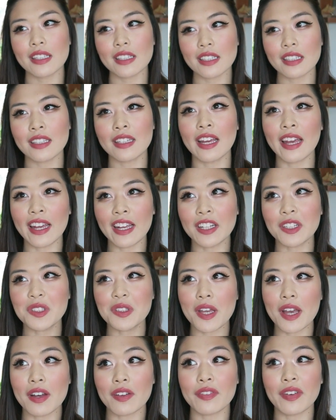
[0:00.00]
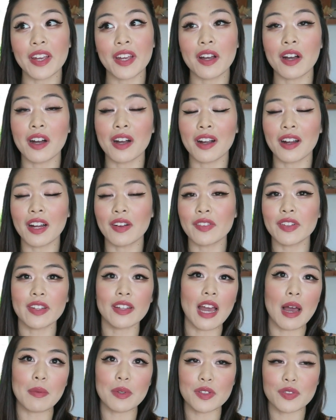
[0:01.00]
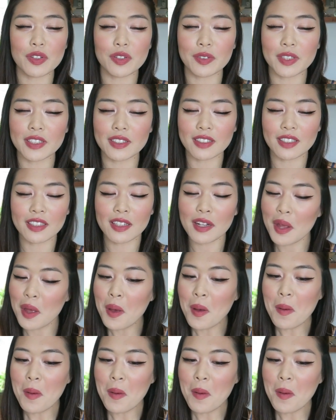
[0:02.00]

EHFAR, everything happens for a reason.